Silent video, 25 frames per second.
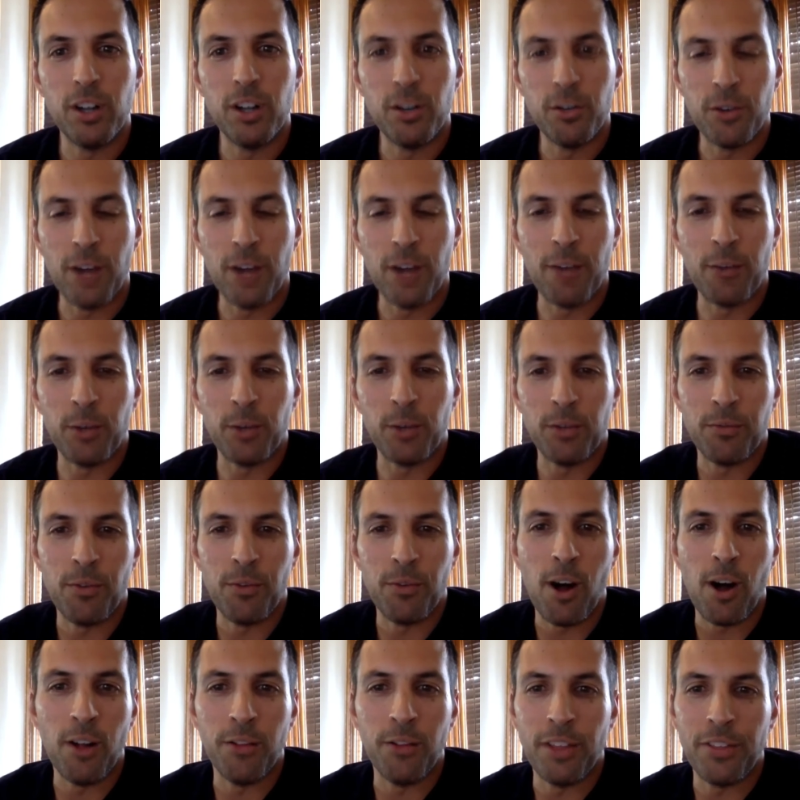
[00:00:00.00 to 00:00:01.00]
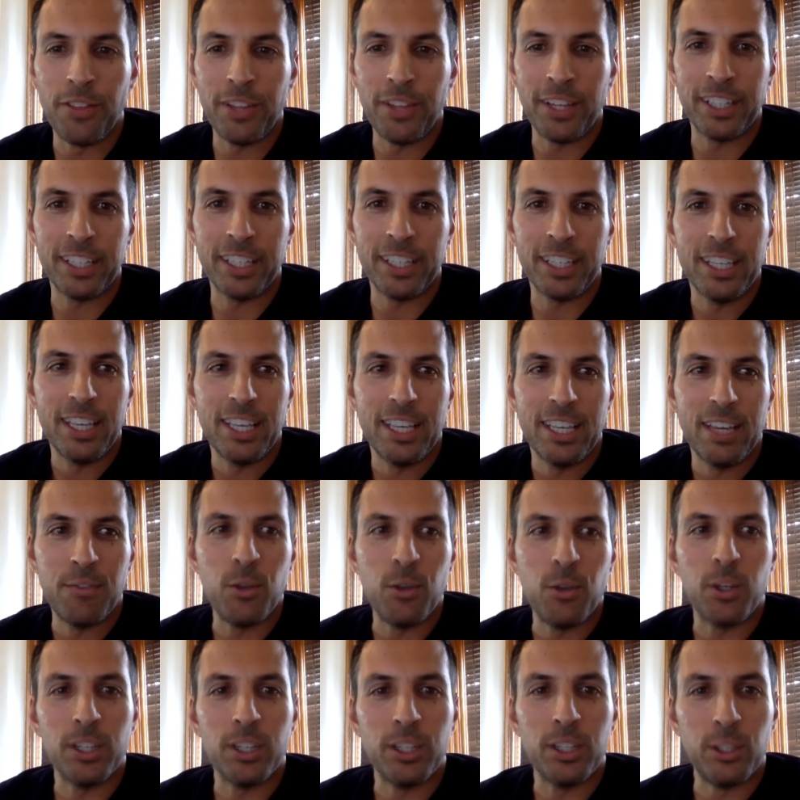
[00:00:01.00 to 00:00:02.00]
everyone involved. And I think
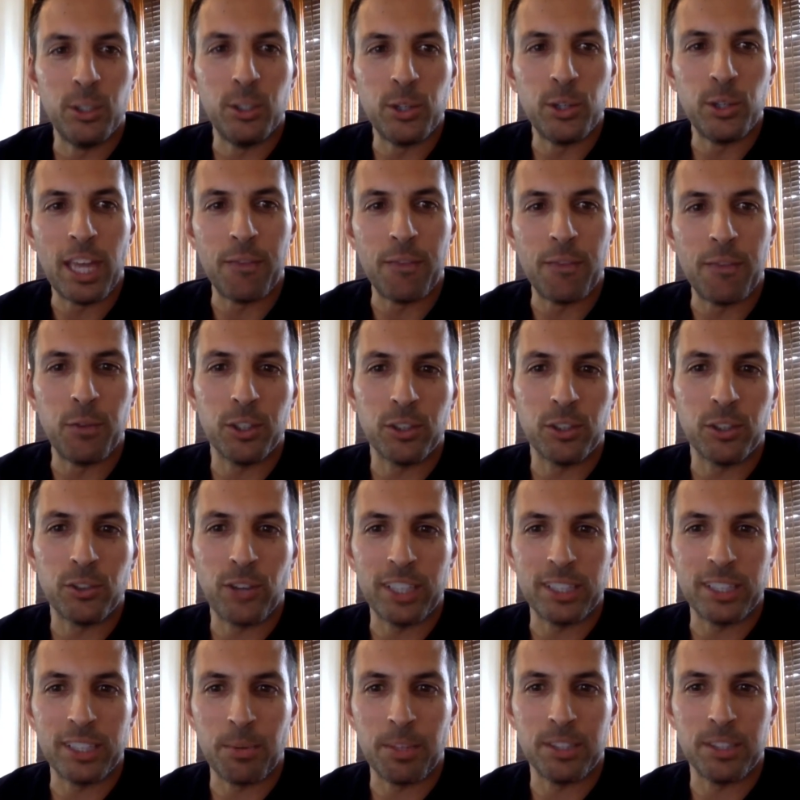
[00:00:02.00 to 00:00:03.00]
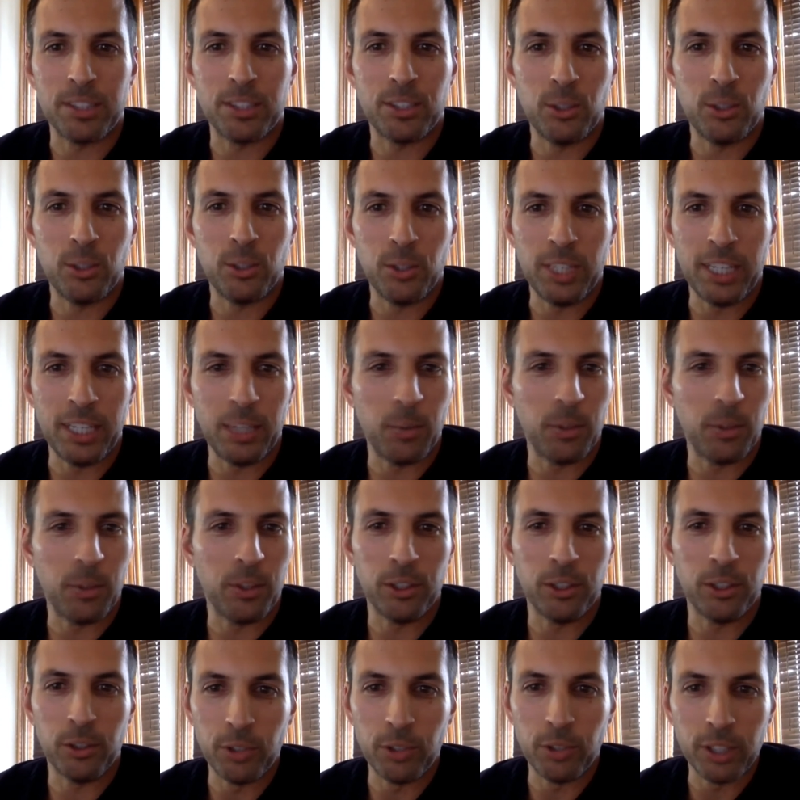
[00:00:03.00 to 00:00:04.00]
if you can do that, if you can create something that's unique, whether
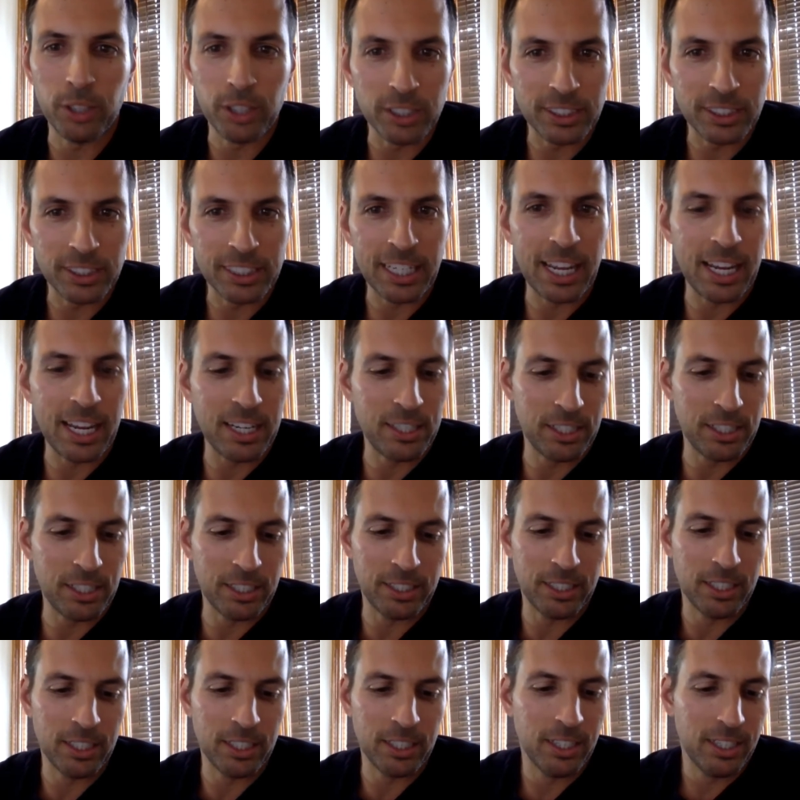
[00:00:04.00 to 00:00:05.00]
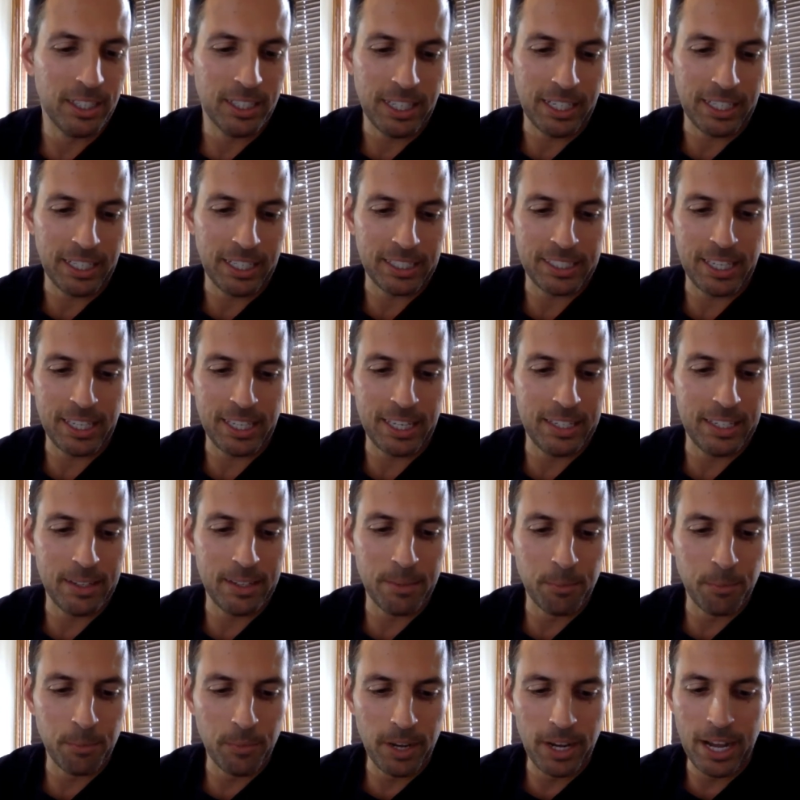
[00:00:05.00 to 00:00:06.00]
you're a real estate agent, like I said,
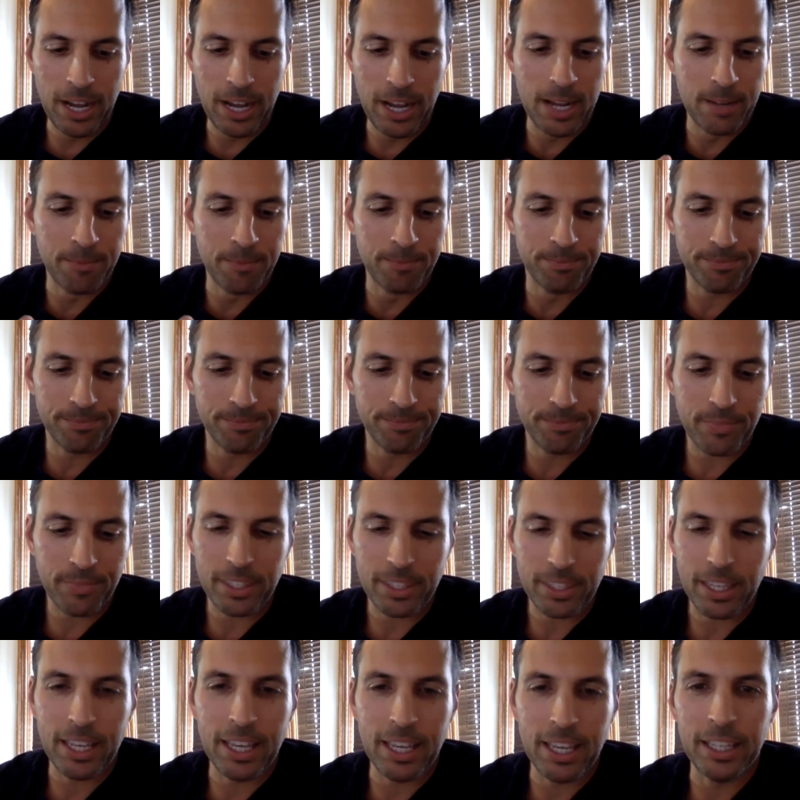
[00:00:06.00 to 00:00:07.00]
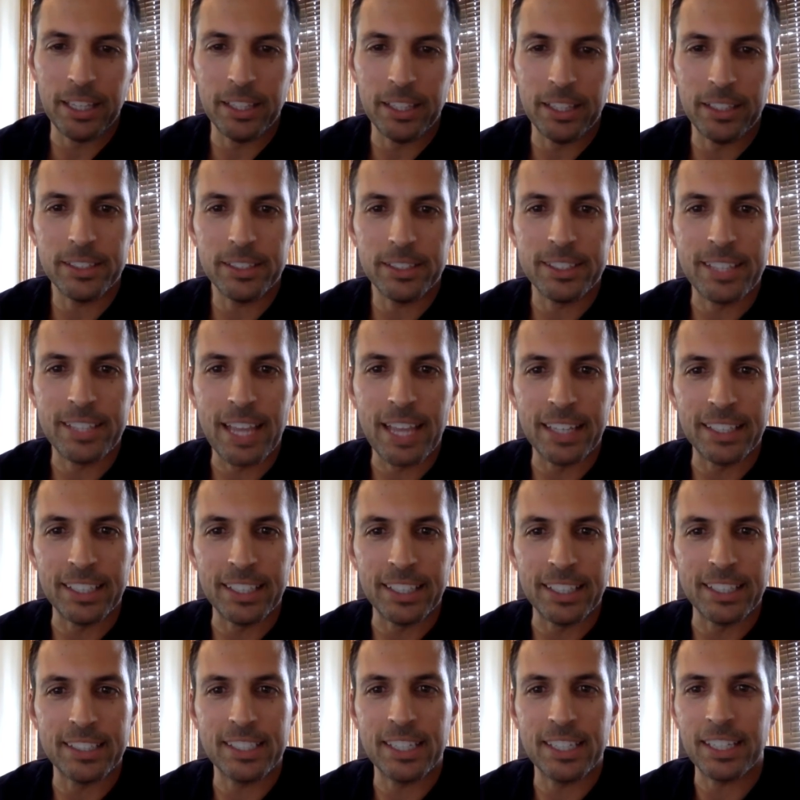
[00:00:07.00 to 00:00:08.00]
a
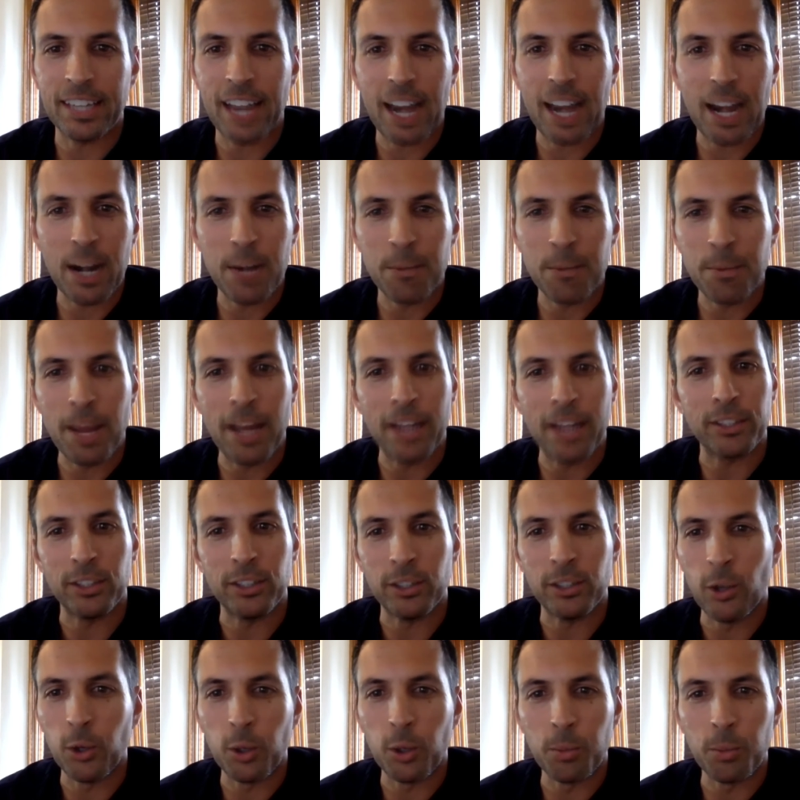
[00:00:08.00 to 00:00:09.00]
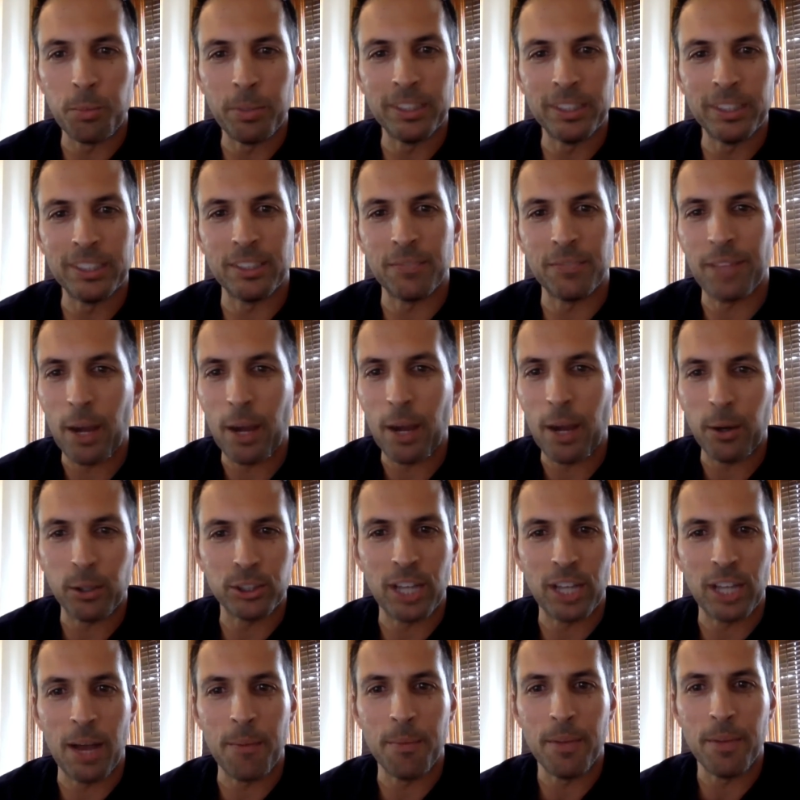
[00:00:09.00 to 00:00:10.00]
dentist, a chiropractor, a local business, a flower
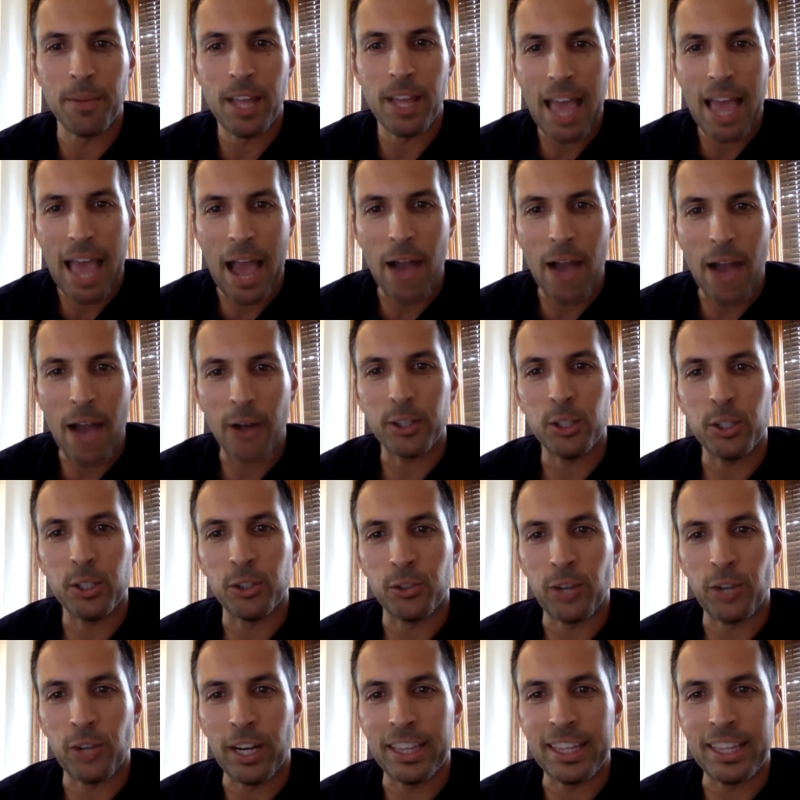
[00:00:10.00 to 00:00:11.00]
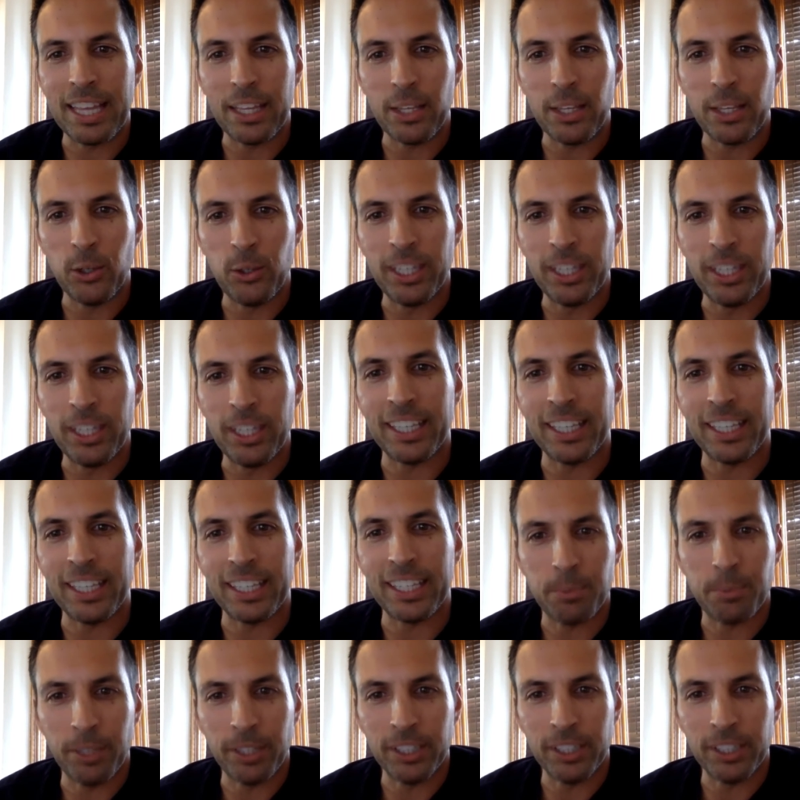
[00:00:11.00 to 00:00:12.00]
shop, how can you create that unique
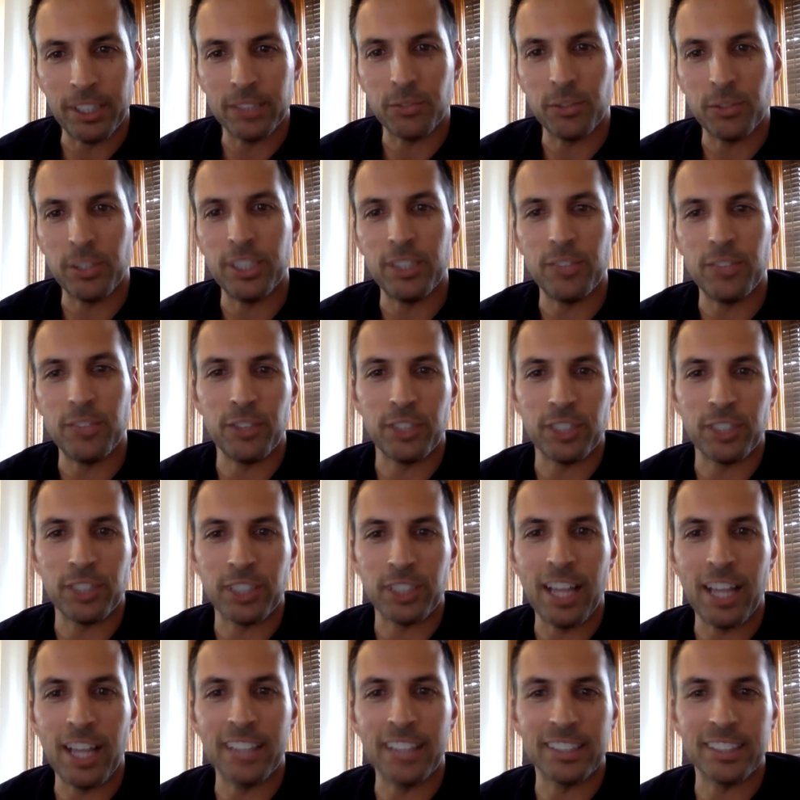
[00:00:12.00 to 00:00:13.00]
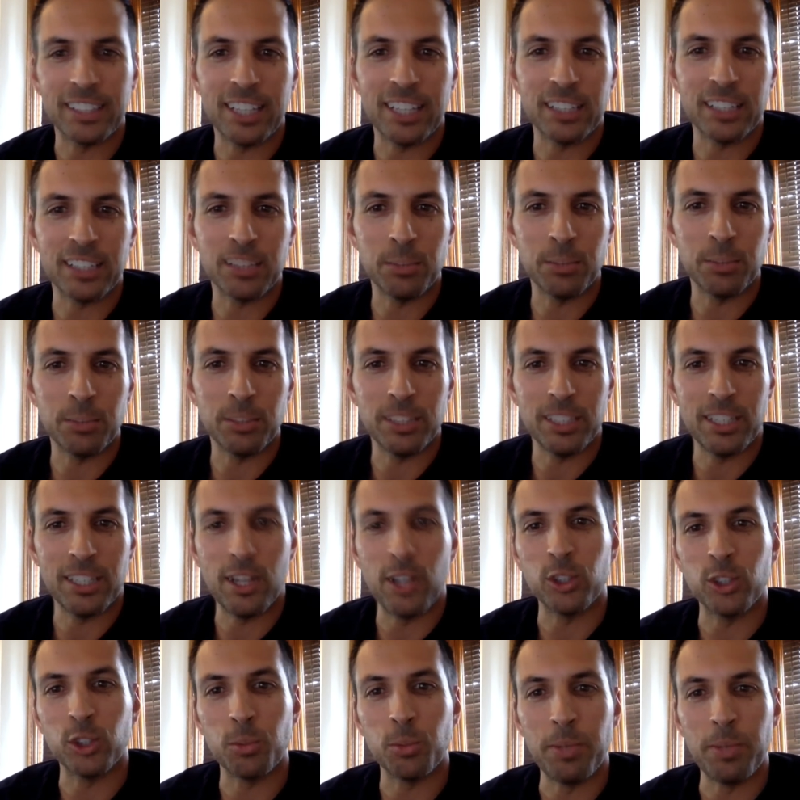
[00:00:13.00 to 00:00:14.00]
experience for each of your clients and customers, and
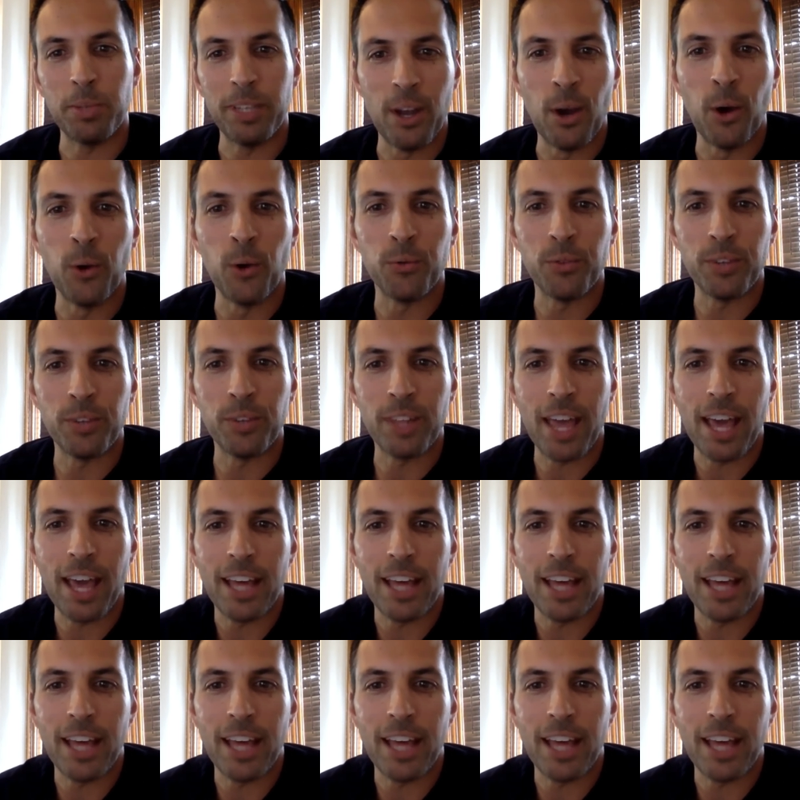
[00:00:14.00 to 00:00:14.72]
also be known for that?